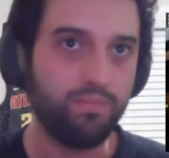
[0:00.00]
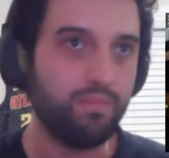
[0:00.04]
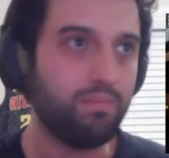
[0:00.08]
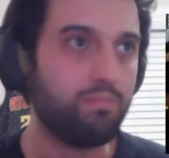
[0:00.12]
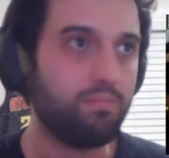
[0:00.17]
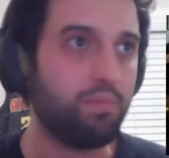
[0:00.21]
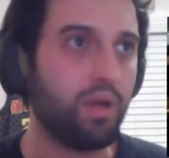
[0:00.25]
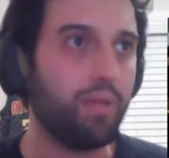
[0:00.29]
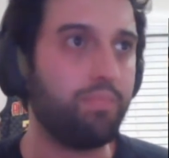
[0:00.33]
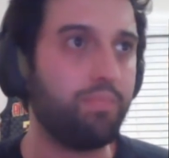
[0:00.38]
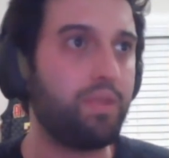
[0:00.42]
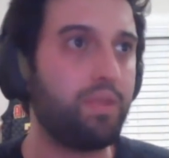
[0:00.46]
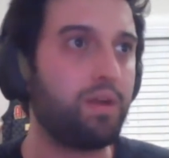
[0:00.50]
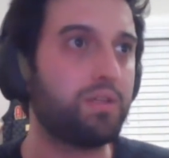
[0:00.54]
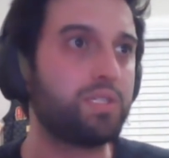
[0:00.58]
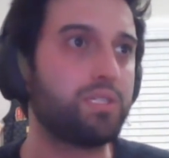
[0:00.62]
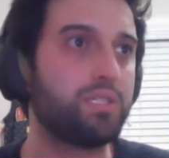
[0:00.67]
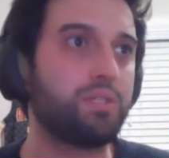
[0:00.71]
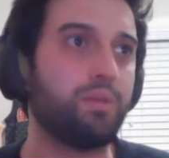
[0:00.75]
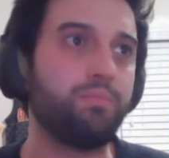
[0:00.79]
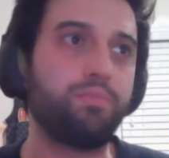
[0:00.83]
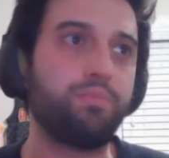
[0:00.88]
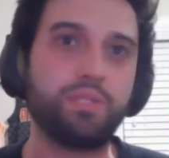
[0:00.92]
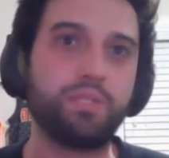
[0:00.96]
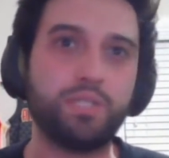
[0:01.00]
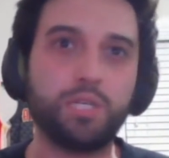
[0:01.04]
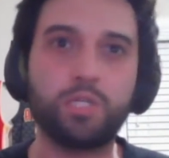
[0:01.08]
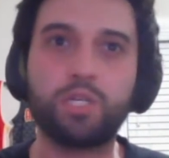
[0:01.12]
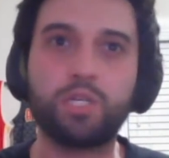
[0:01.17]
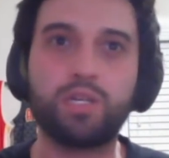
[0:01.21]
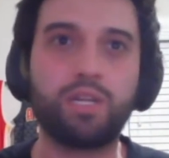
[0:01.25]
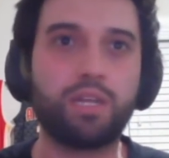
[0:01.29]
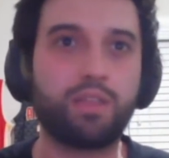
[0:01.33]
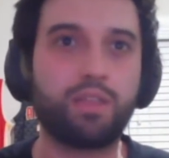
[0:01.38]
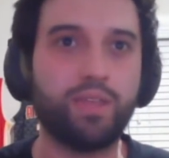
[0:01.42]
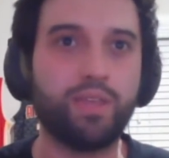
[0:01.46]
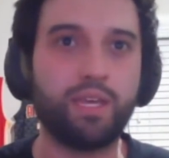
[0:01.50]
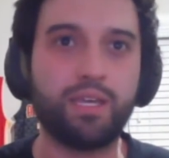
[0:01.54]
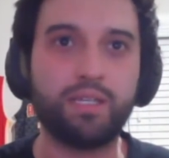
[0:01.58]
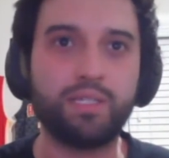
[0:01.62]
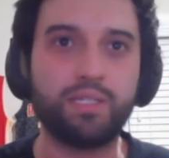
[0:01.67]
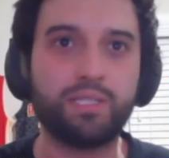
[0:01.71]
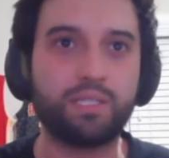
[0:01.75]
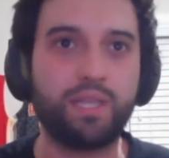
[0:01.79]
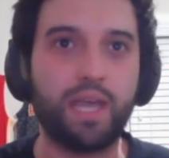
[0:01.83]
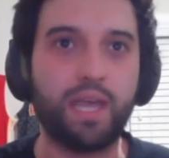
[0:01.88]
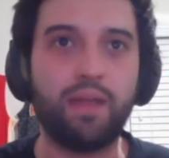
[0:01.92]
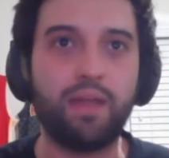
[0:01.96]
But there's some positioning
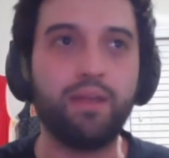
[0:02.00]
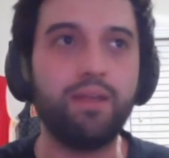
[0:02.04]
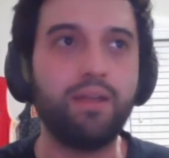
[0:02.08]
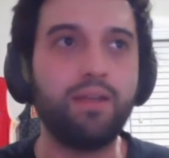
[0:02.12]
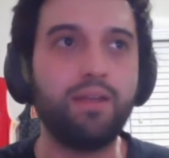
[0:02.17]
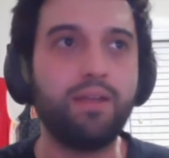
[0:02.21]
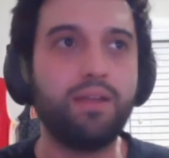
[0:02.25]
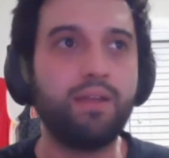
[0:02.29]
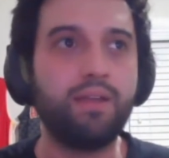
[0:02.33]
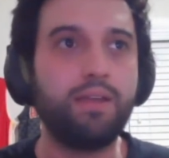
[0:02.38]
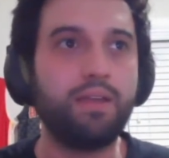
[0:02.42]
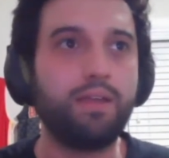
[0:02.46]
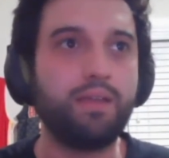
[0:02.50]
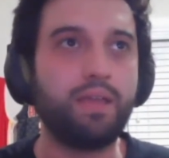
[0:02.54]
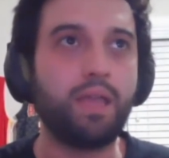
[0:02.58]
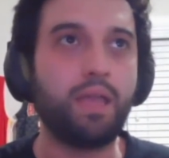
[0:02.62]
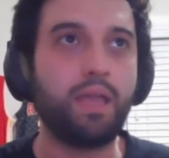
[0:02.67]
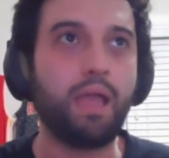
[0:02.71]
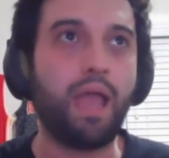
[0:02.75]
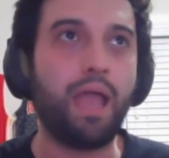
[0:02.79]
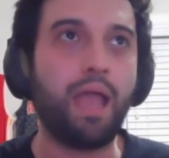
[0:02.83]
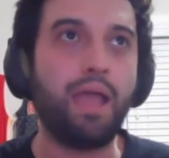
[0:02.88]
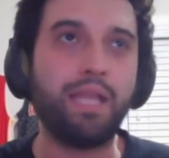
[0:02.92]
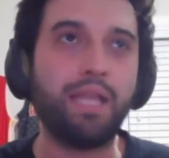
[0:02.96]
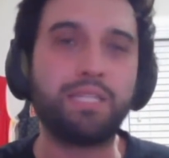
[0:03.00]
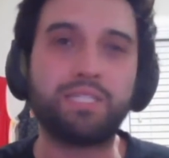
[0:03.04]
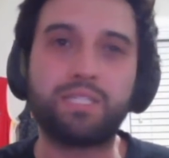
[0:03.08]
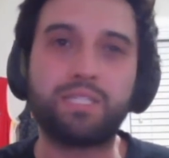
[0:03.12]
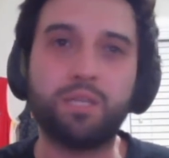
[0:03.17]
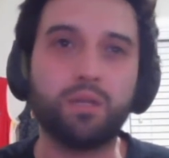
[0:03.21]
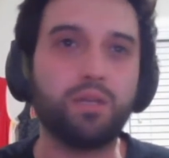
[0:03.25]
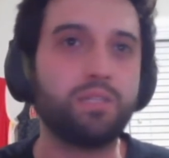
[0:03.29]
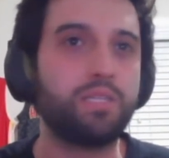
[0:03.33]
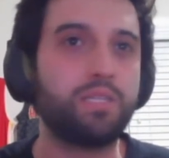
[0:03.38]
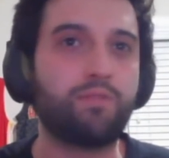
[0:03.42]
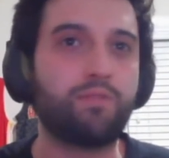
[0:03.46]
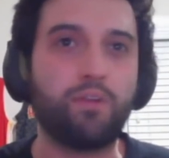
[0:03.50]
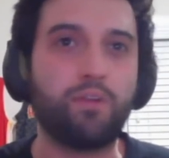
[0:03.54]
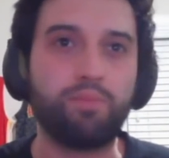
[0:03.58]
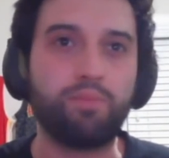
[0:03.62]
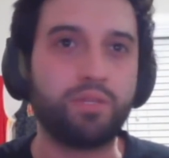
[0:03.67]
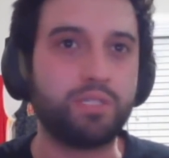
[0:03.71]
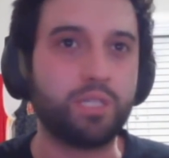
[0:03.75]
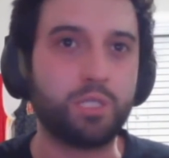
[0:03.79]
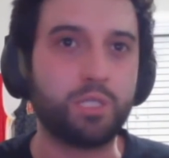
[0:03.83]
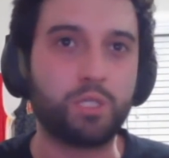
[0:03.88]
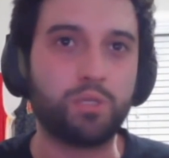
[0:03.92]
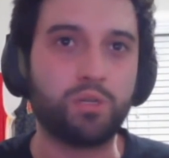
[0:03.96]
things that it's still a different
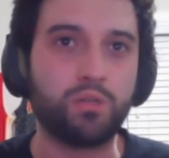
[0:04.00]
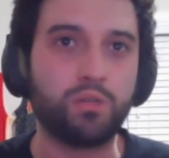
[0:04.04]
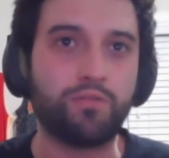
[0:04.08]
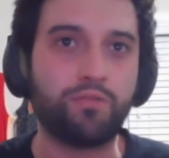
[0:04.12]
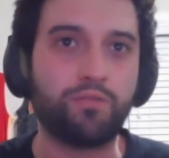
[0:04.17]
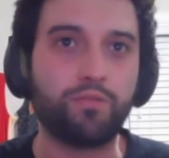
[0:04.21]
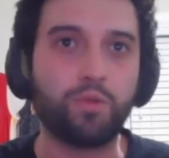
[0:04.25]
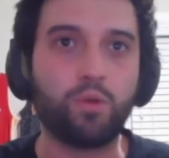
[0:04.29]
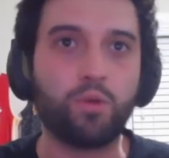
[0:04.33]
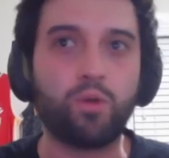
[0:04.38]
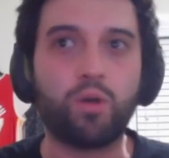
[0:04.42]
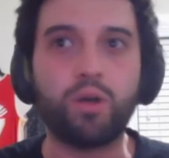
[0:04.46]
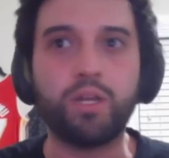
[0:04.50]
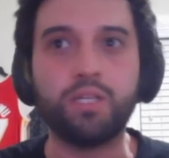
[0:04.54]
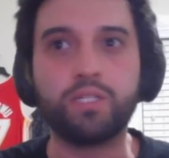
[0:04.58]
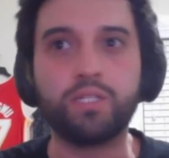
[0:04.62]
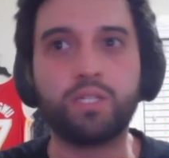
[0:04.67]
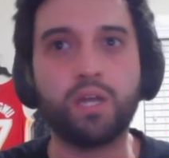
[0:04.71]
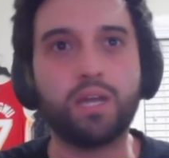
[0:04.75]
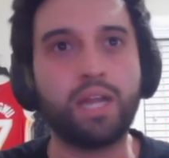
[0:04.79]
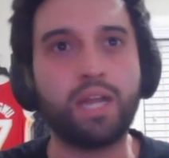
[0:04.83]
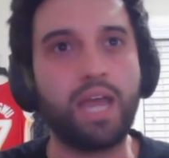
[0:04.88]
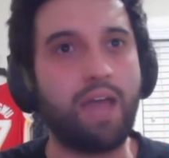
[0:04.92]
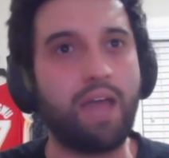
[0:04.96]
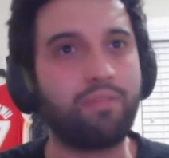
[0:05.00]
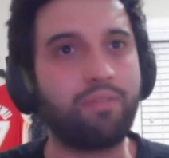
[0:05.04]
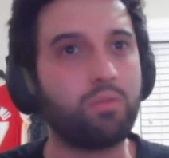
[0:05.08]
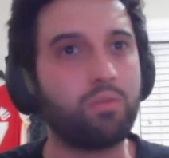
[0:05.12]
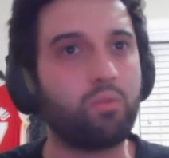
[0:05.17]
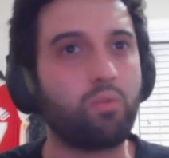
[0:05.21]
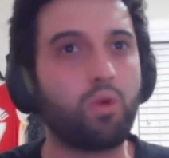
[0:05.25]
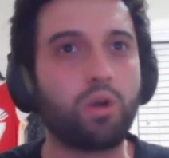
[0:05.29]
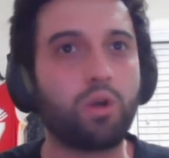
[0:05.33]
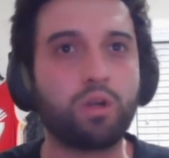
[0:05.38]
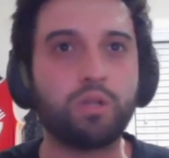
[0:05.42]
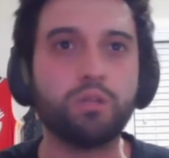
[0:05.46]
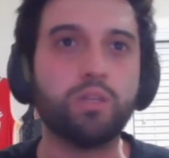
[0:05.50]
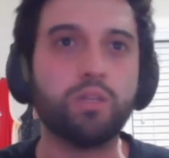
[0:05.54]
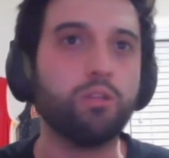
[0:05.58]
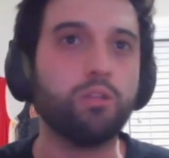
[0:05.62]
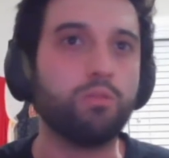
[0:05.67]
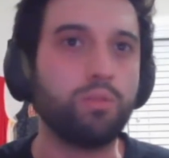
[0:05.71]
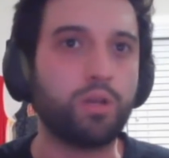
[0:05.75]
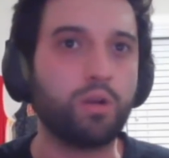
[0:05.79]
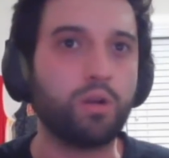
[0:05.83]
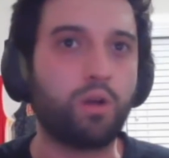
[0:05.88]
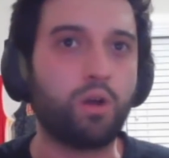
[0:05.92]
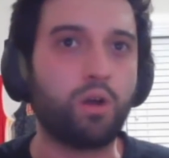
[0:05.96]
position on the floor. He's going to have to work a little
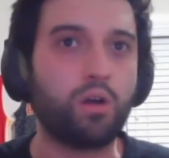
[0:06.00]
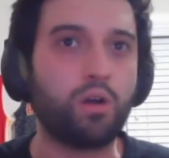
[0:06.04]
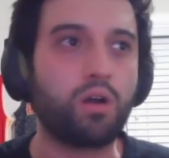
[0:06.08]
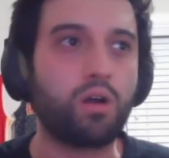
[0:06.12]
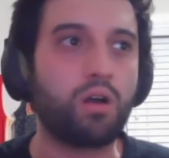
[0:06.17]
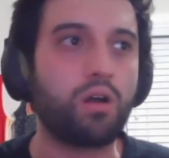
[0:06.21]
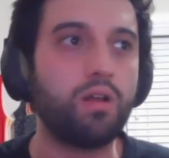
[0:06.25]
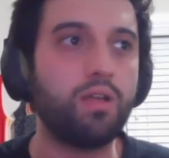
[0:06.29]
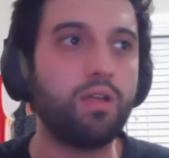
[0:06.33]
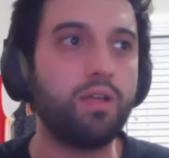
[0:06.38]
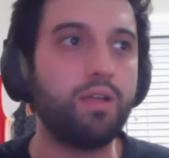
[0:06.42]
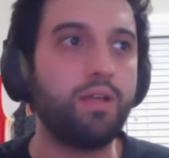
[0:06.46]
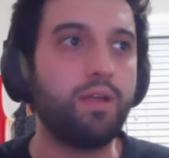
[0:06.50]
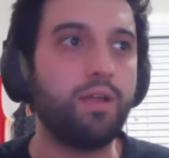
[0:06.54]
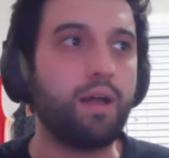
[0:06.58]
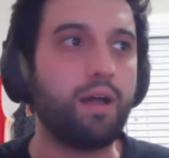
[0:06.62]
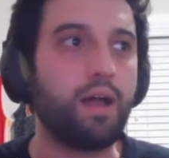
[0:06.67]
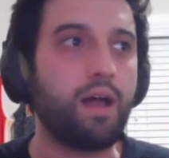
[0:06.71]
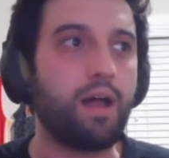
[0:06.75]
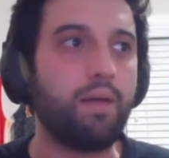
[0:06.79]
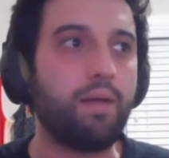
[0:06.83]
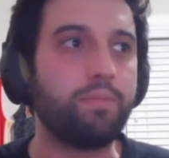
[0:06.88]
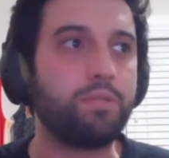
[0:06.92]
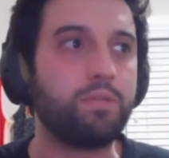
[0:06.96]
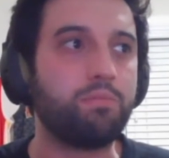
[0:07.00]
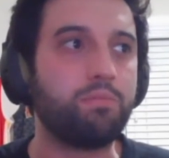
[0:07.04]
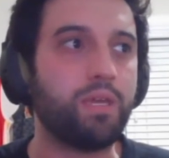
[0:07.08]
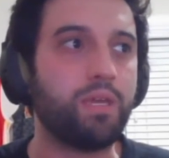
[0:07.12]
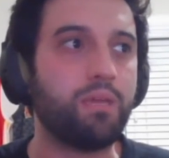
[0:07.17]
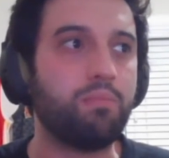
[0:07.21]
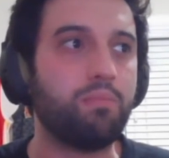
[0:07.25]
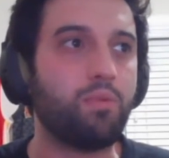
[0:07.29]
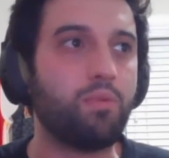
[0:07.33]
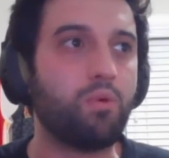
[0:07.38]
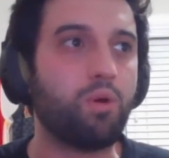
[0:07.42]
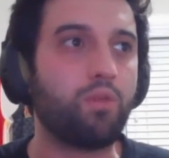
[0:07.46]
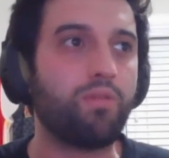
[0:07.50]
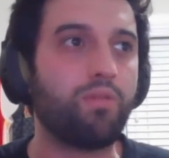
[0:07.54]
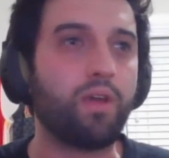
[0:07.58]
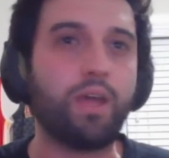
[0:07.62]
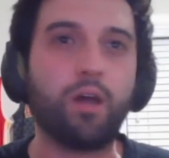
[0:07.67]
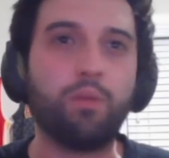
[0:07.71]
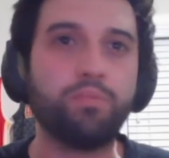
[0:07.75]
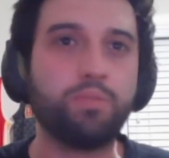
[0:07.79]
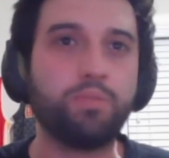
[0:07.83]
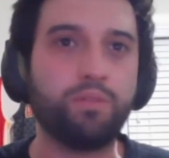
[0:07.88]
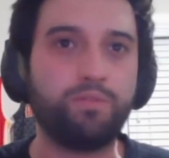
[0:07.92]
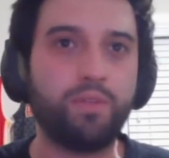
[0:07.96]
bit harder to be more of a
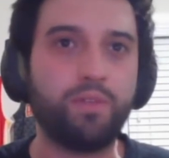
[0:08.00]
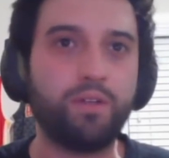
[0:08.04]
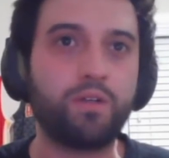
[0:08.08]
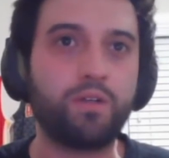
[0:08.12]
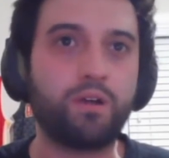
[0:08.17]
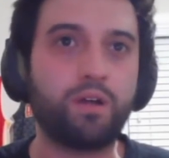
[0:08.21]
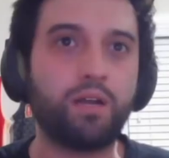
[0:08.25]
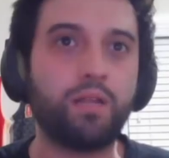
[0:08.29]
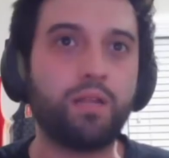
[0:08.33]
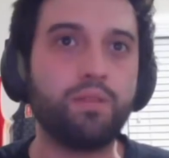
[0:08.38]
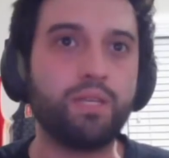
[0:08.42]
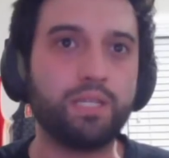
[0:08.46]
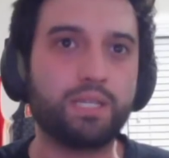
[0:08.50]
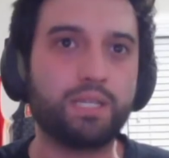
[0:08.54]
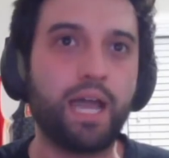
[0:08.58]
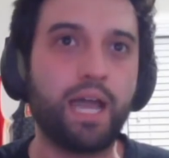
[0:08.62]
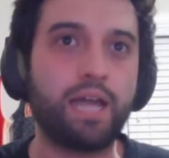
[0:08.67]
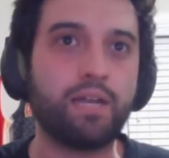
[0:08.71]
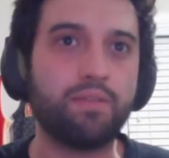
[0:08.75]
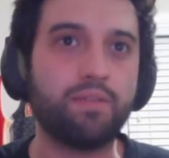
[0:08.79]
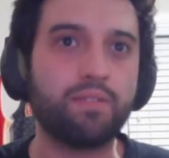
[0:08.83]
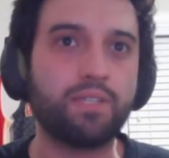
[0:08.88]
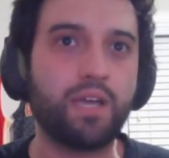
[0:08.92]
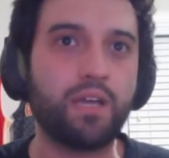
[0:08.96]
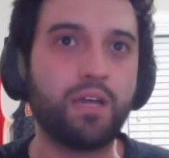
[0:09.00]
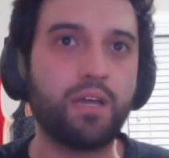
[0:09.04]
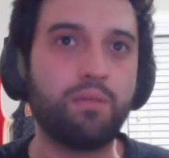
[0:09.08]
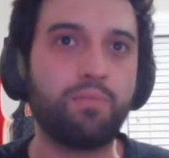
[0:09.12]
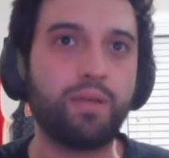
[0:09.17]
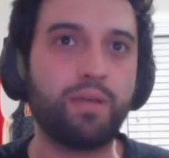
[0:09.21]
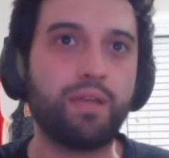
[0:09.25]
help defender in this kind of setup.